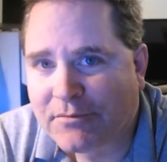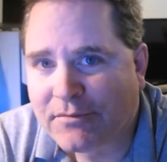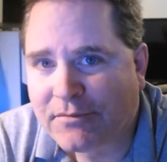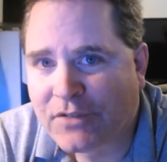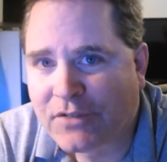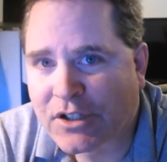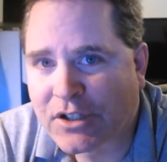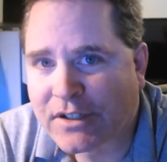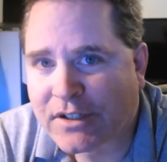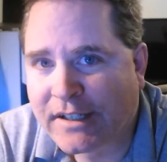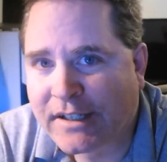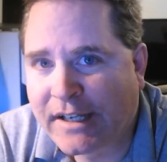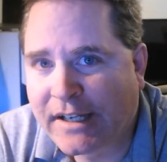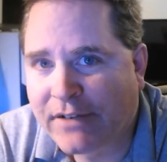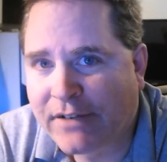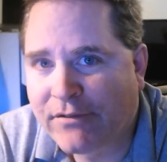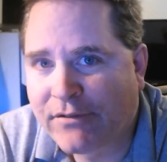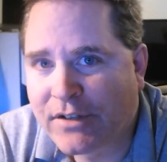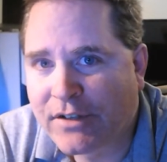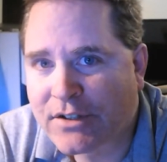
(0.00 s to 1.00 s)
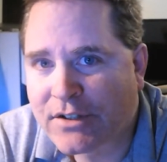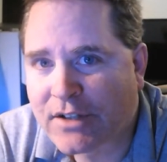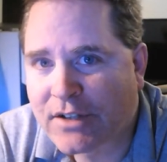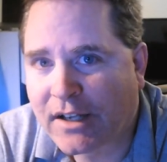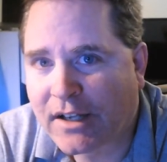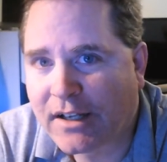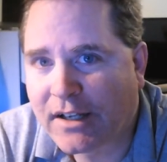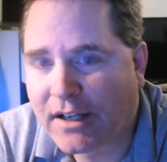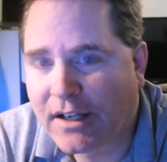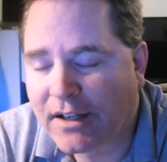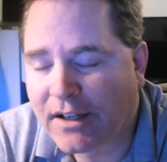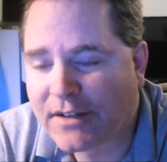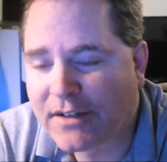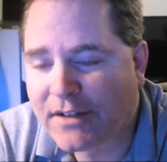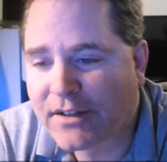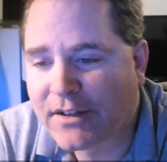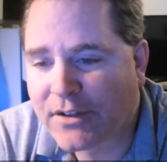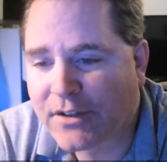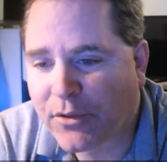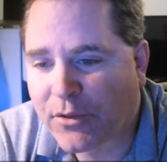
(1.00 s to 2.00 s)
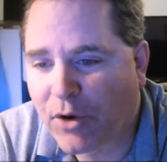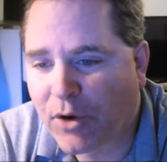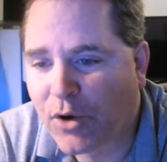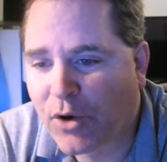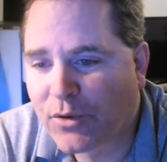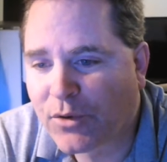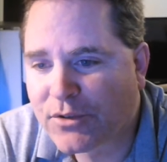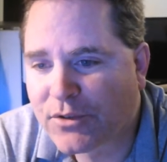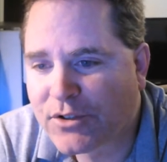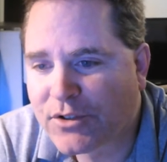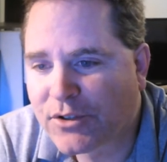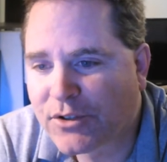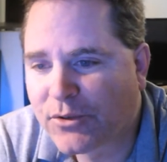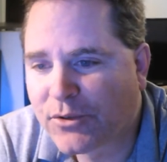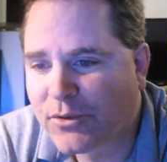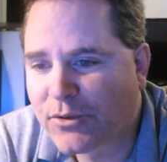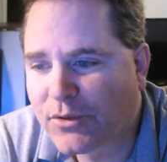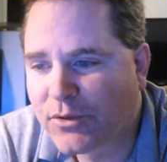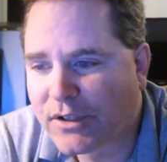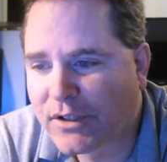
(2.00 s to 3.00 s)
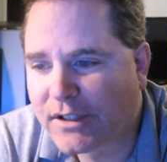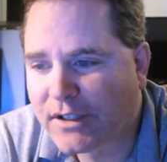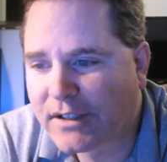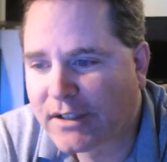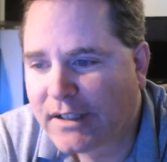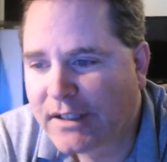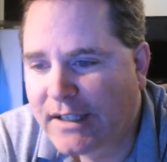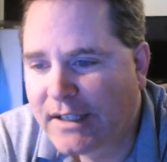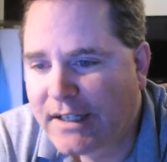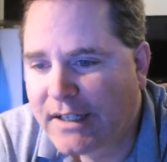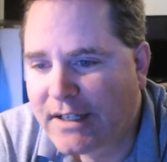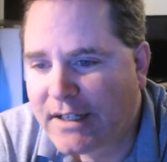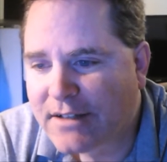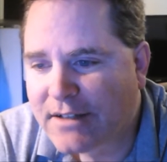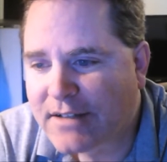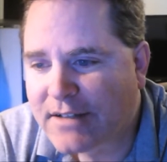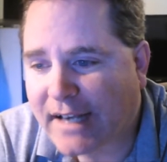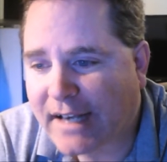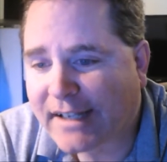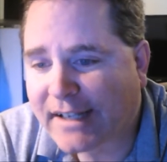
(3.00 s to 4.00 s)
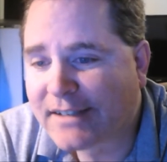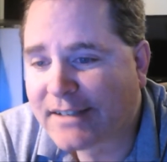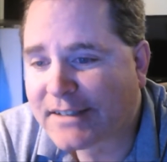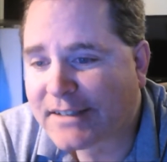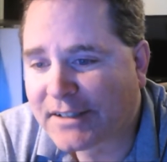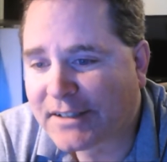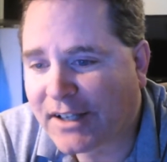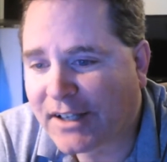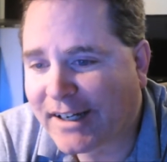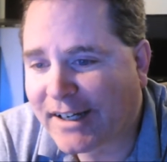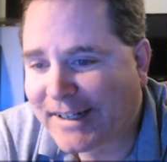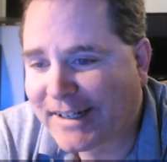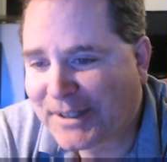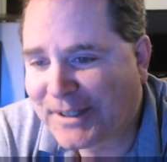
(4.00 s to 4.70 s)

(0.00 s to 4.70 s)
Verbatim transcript: just give the, son, uh, the throne to the second in line